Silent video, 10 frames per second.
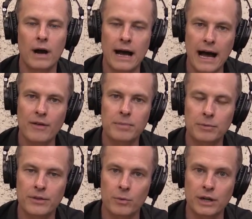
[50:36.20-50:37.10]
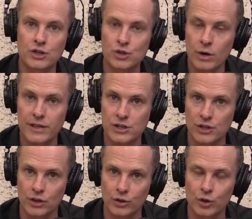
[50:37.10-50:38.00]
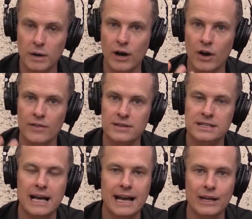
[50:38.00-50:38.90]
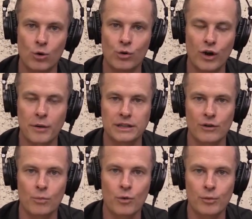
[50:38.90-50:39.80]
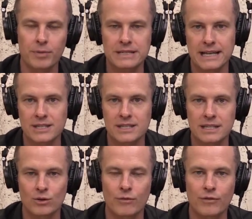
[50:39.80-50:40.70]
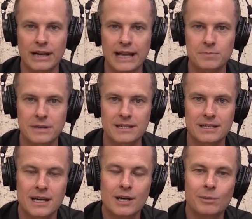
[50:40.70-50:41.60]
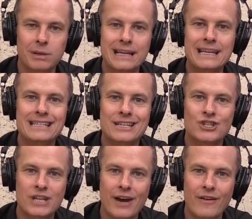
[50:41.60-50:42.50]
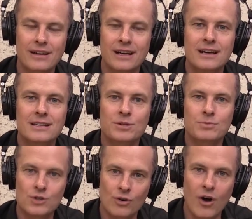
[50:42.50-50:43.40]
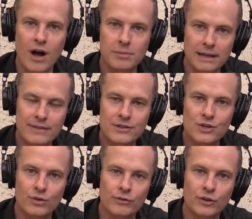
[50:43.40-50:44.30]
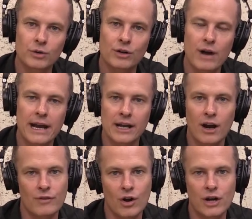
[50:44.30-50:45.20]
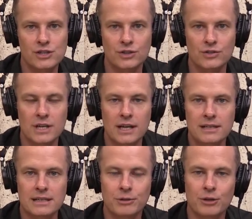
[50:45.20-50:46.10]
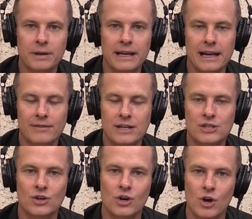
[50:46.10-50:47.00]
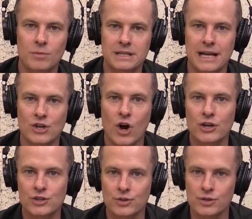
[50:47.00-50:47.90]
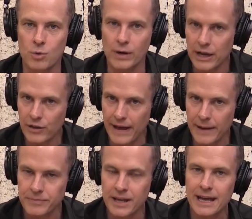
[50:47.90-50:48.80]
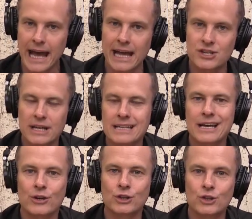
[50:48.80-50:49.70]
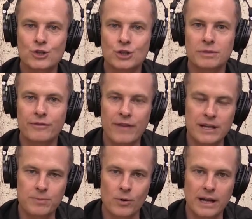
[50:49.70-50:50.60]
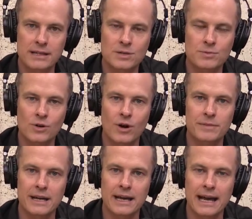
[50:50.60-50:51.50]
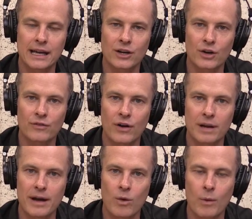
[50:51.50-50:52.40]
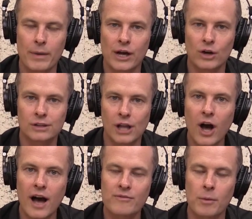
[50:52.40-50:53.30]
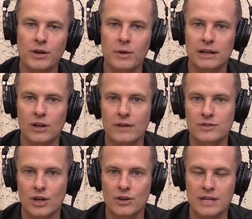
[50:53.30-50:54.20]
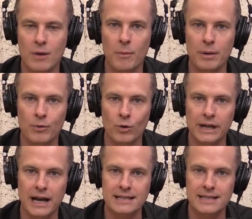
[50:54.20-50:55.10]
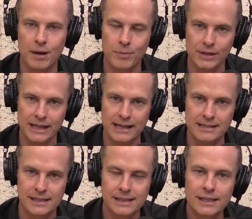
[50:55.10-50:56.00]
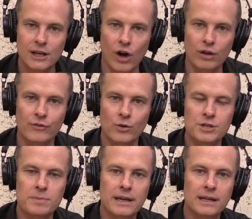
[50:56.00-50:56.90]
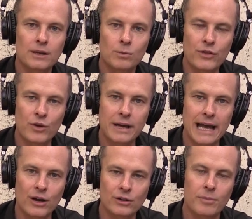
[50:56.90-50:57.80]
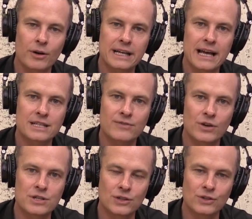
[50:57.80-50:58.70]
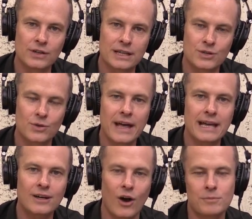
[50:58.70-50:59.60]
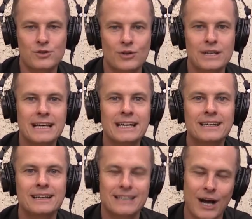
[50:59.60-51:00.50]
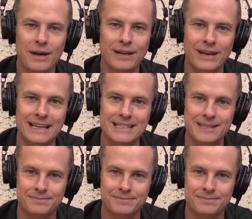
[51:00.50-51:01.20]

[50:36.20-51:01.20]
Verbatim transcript: are other people that would enjoy this show who are either starting or growing their own WordPress agency or freelance business, please share it, subscribe, leave us a review and a rating over at iTunes. WPElevation.com/iTunes will get you there. And check us out on YouTube and Facebook and subscribe there and get notified about when we go live, when we do our live shows, and when we broadcast our podcast. I look forward to speaking with you again on the podcast very soon. Until then, I'm Troy Dean. Go Elevate.